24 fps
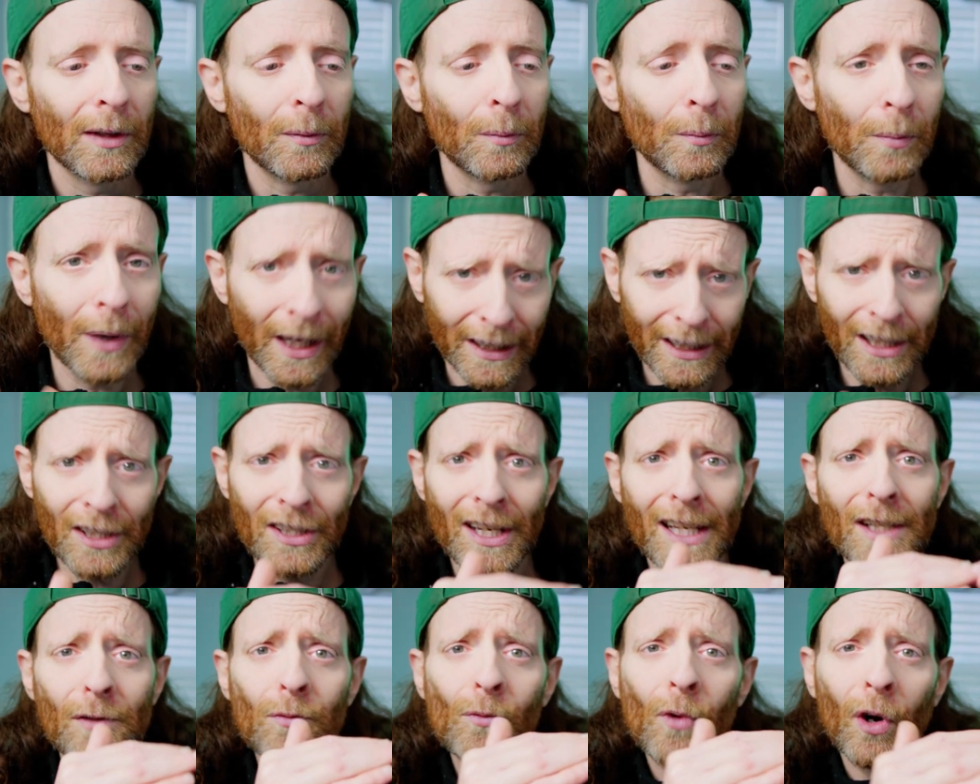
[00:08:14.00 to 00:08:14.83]
But I
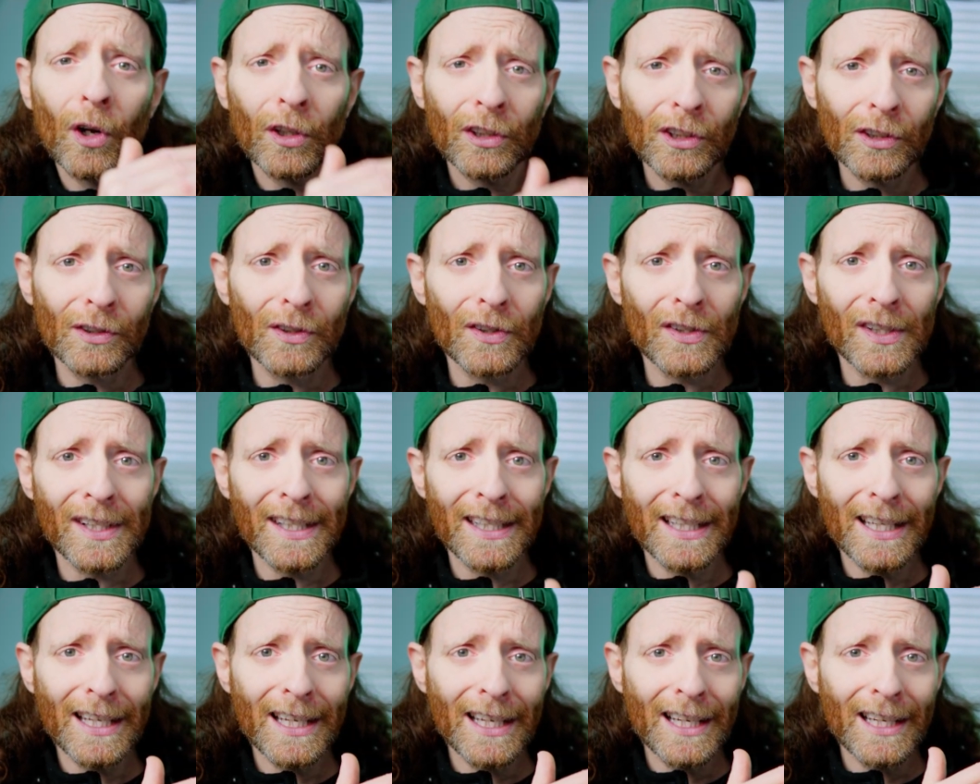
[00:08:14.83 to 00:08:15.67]
just want you to
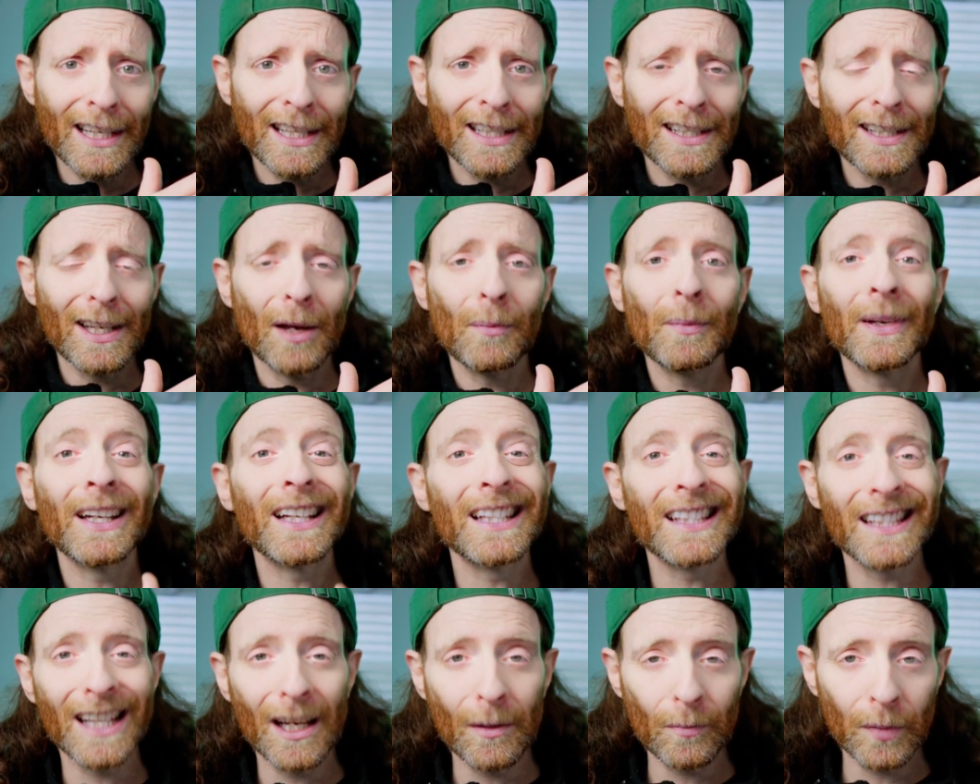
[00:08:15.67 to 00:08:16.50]
see some
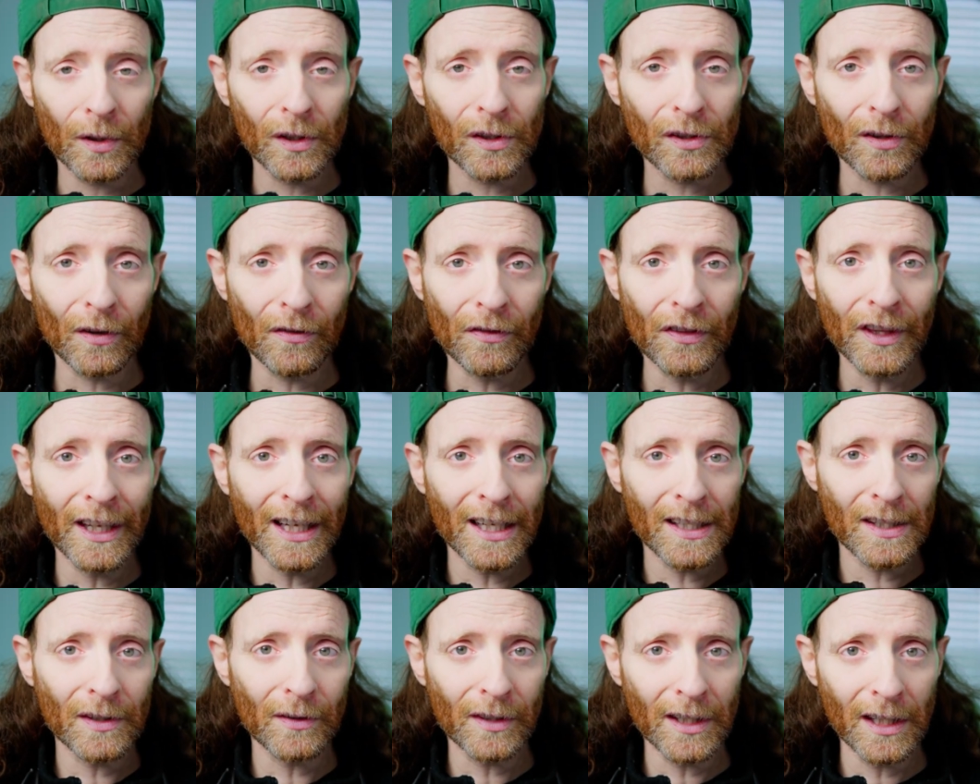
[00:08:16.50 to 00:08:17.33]
examples of
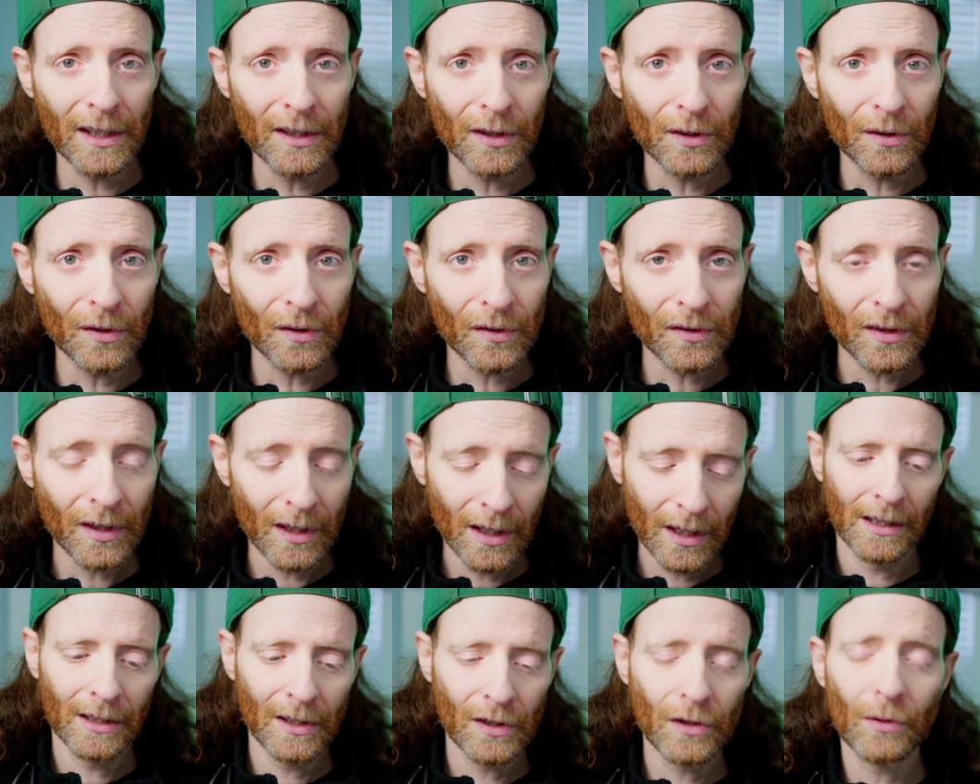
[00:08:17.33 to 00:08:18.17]
things you can use.
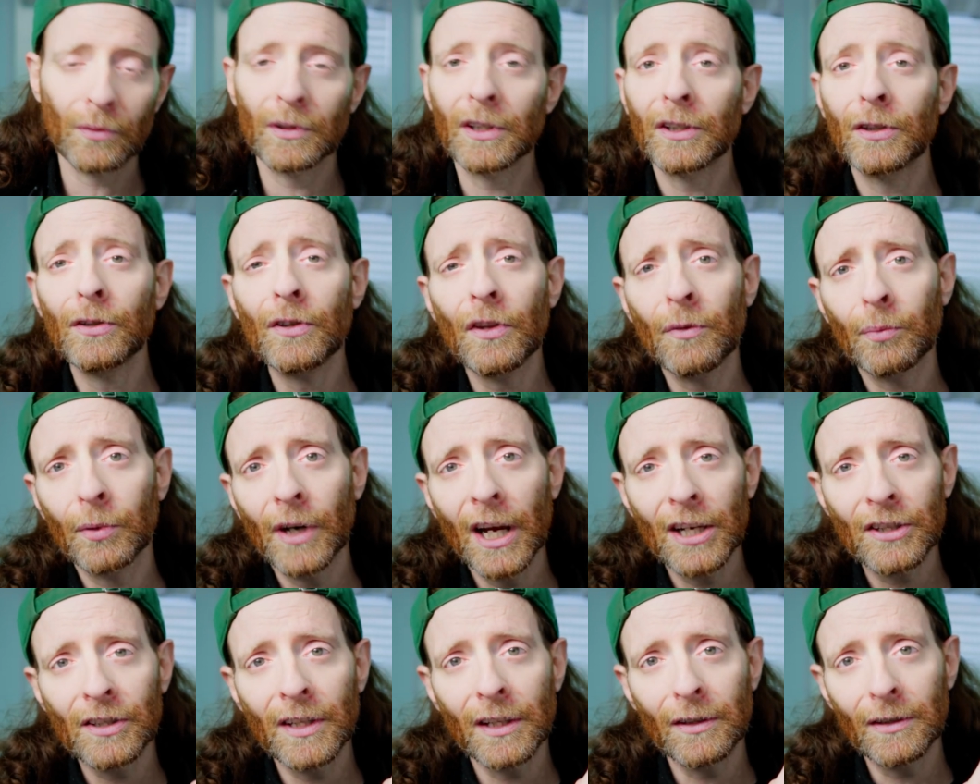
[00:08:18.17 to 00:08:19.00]
So the
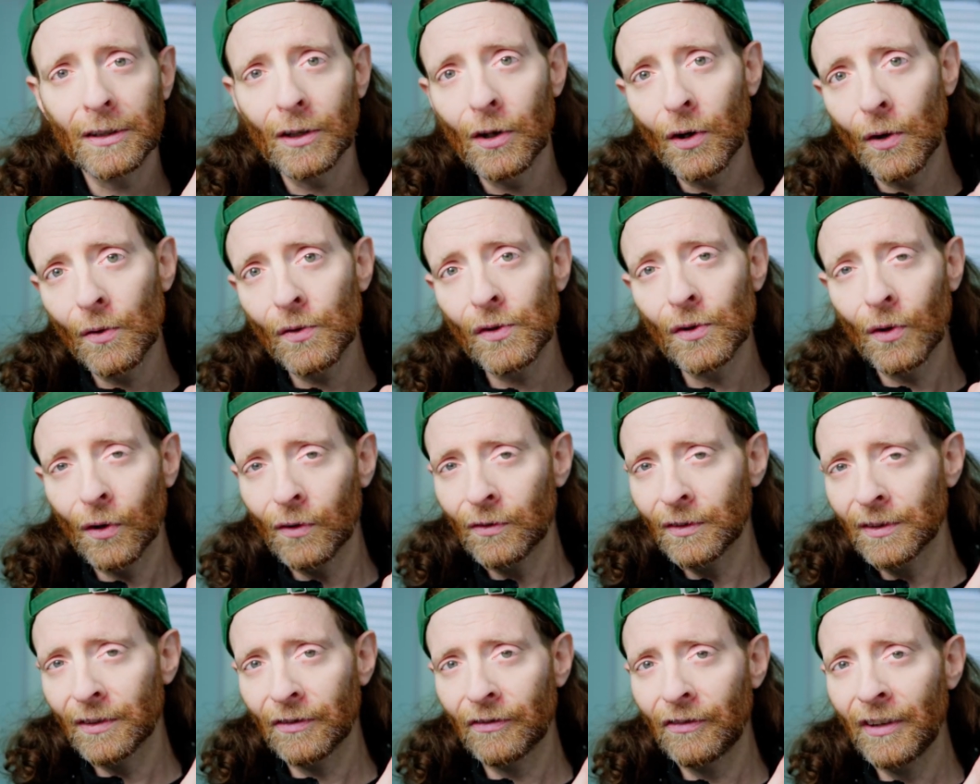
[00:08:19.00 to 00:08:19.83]
toothbrush that goes
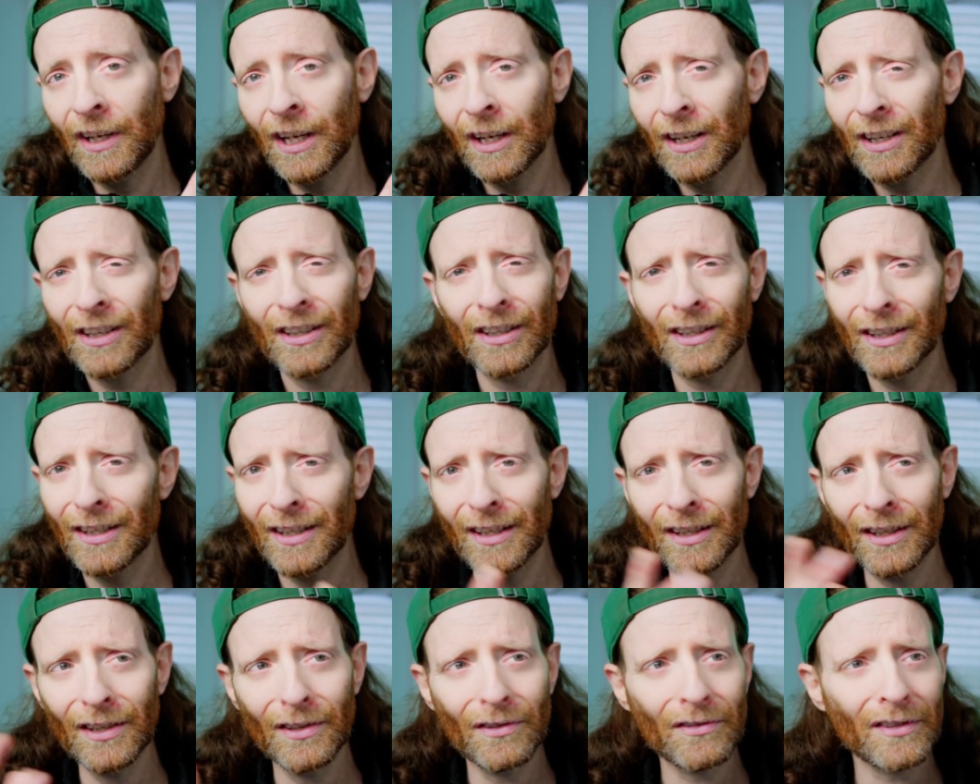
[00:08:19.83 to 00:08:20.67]
over the finger
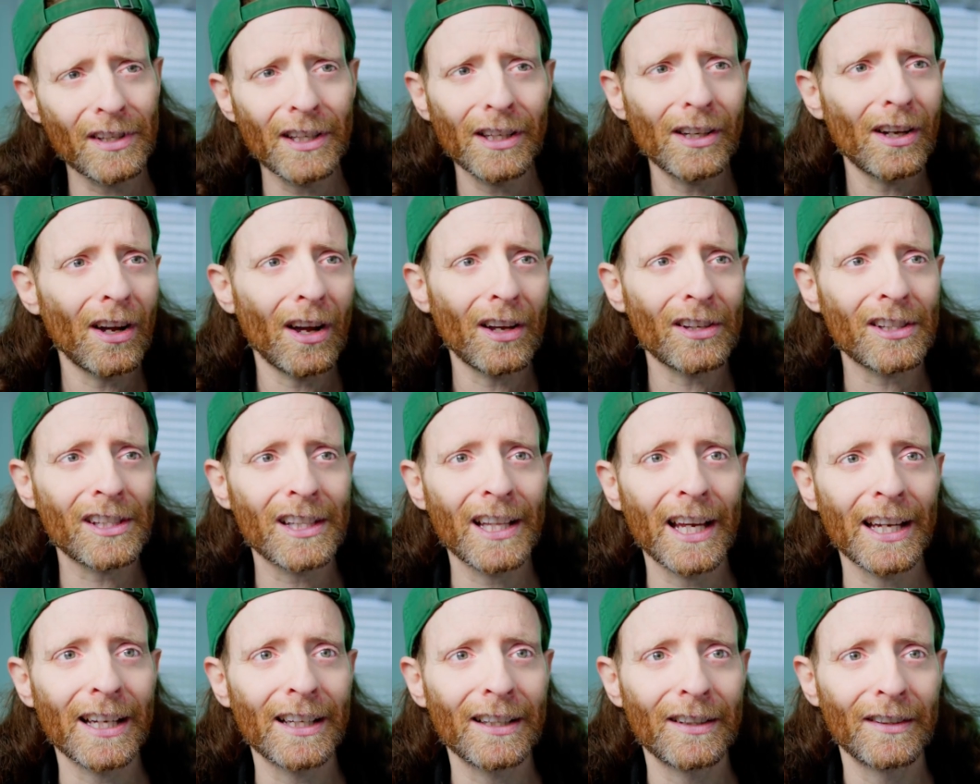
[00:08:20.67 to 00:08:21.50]
usually costs
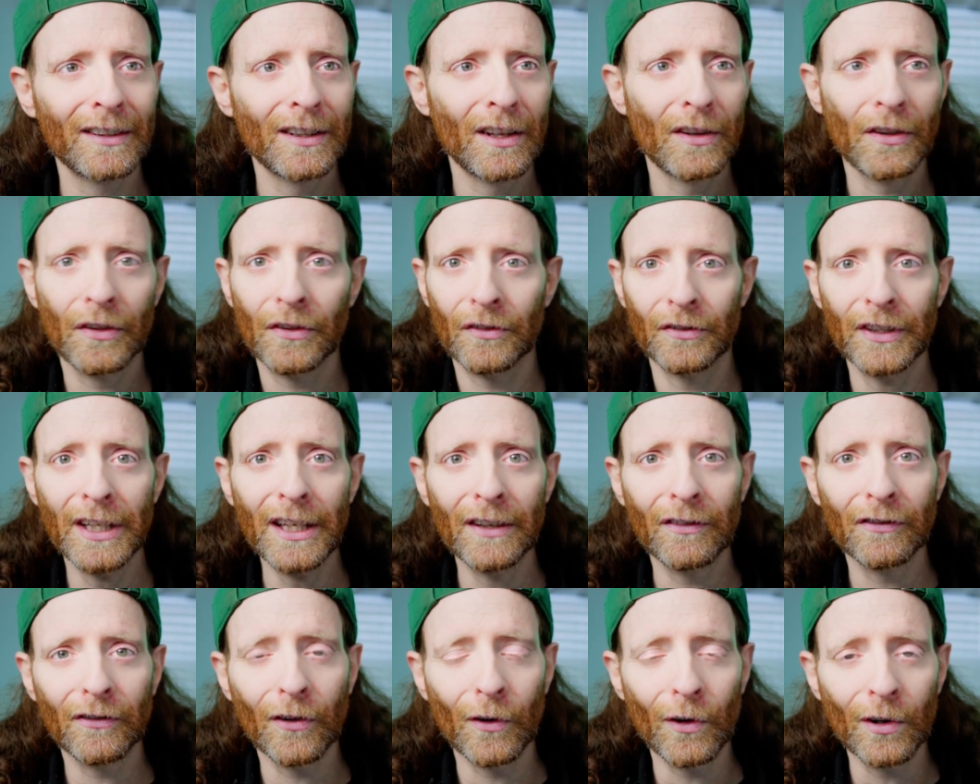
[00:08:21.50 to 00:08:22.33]
like
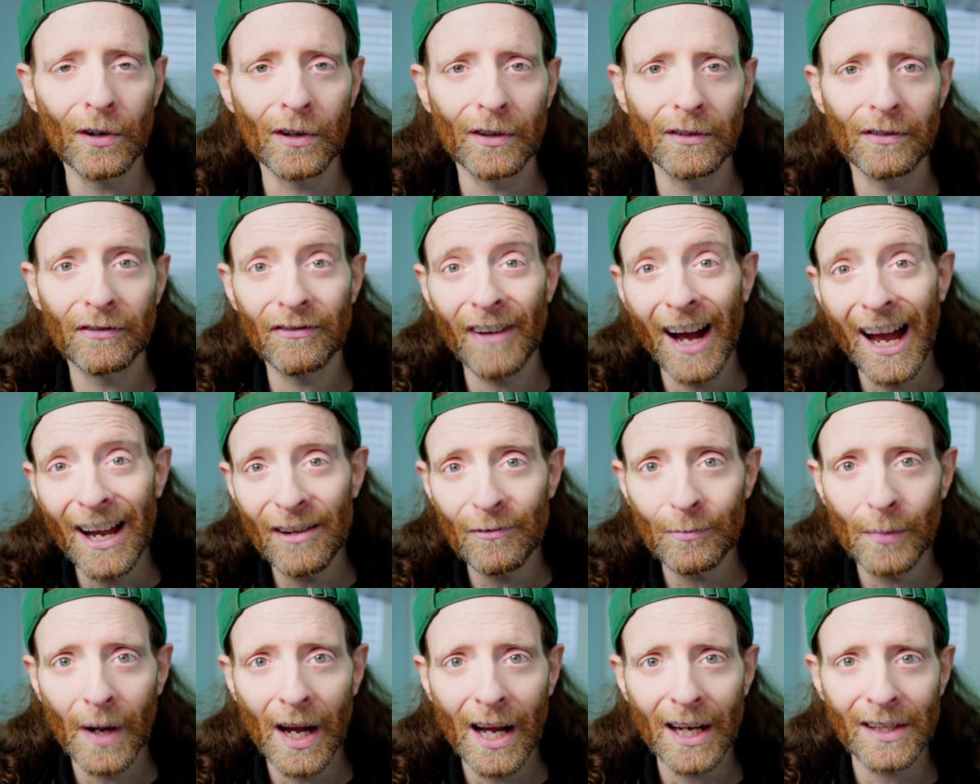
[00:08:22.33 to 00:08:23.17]
$3, $4,
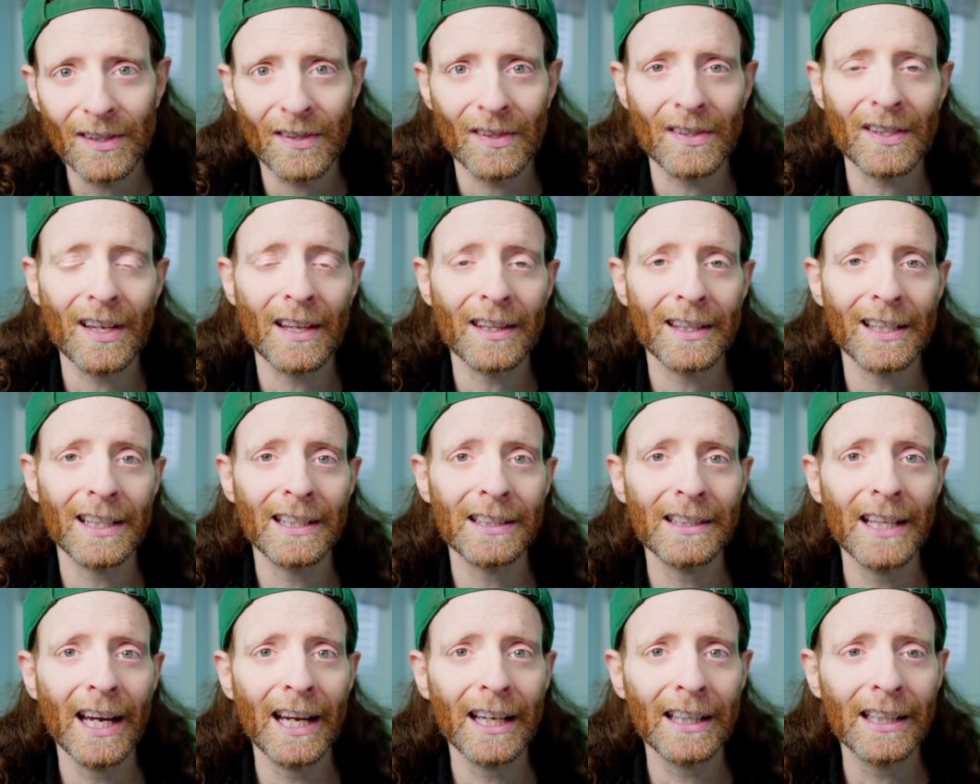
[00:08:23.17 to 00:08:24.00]
$5 or something
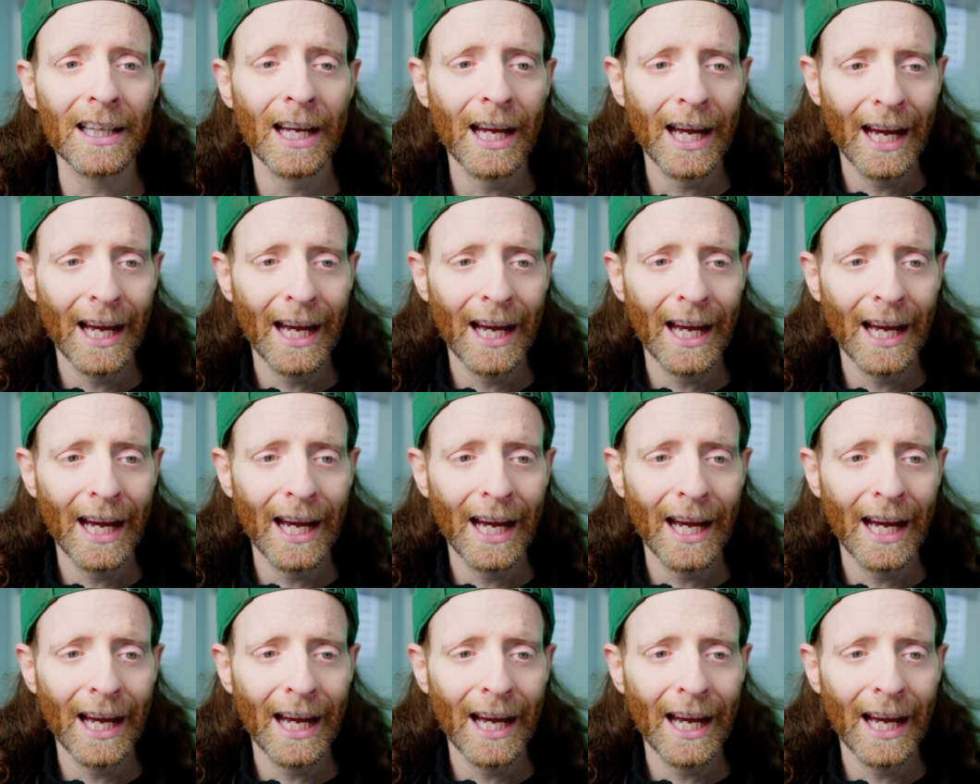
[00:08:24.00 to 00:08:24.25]
like that.